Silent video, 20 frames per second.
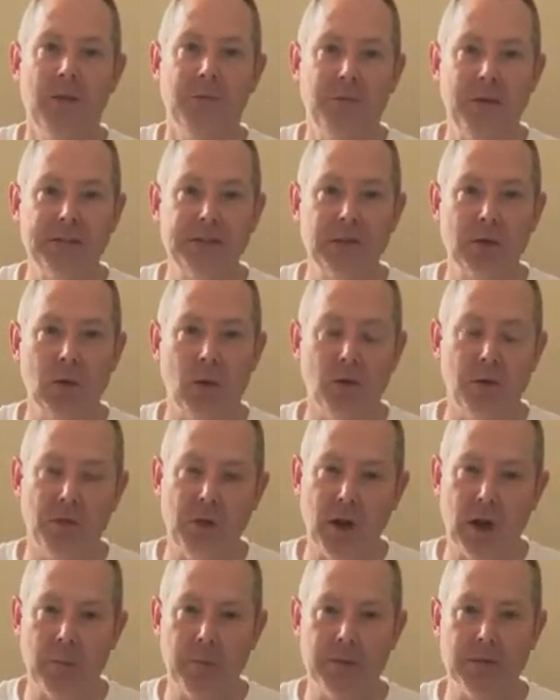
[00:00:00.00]
physical
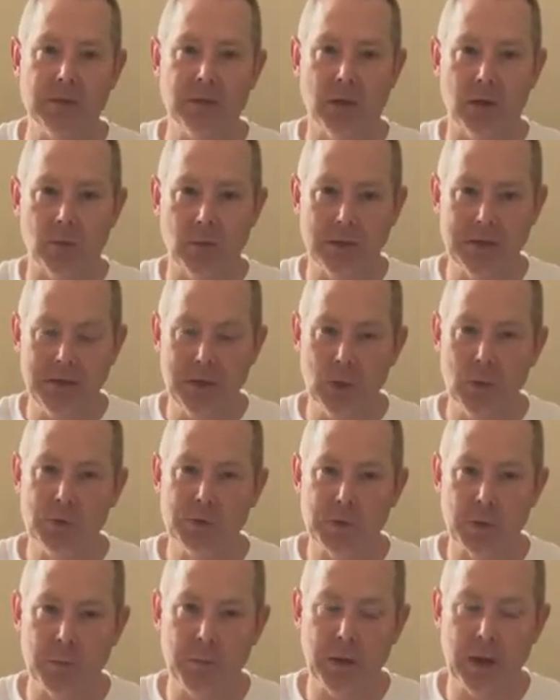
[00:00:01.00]
therapy is going to
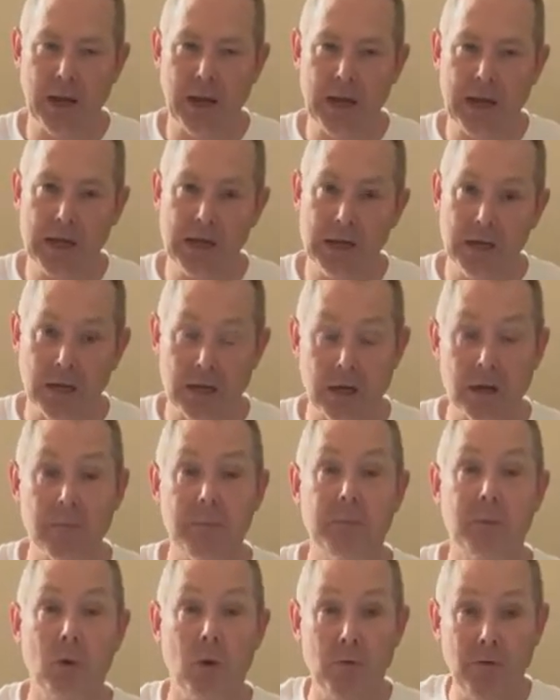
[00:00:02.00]
reduce the pain and
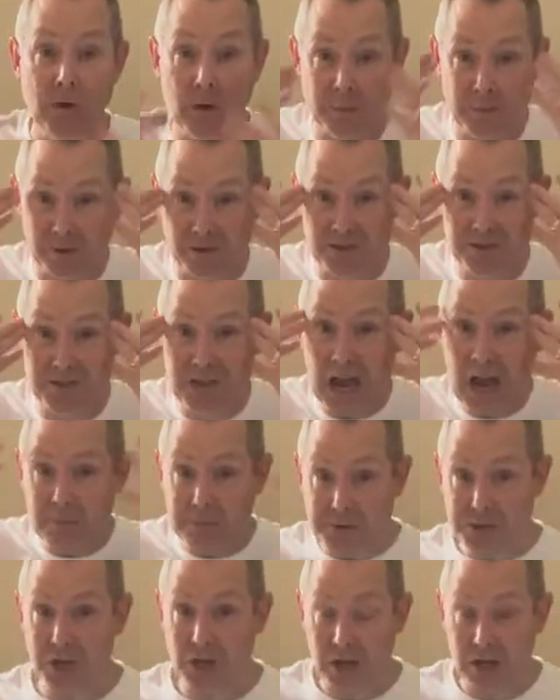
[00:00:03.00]
improve your
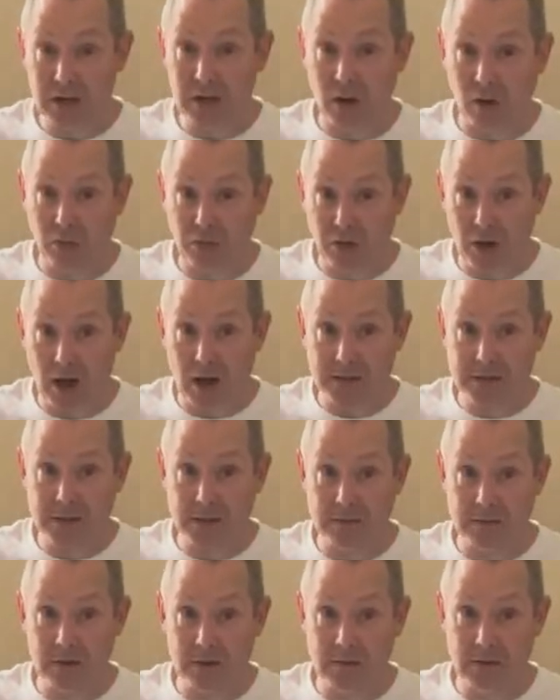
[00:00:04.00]
perception, your thoughts
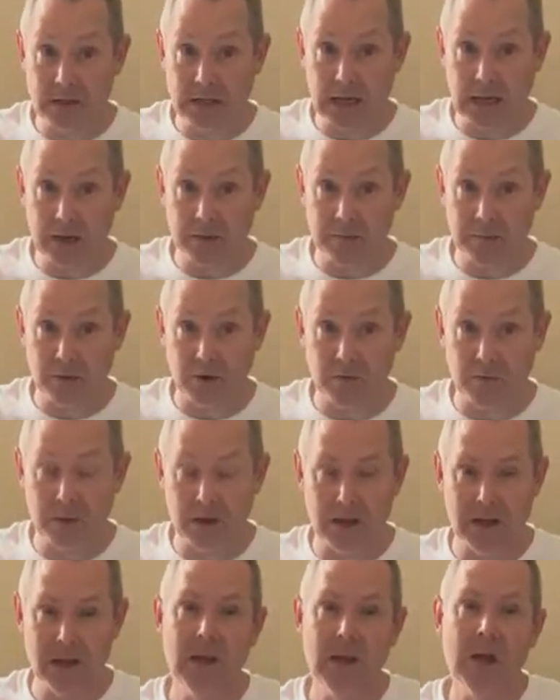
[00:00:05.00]
of it, you got improvement,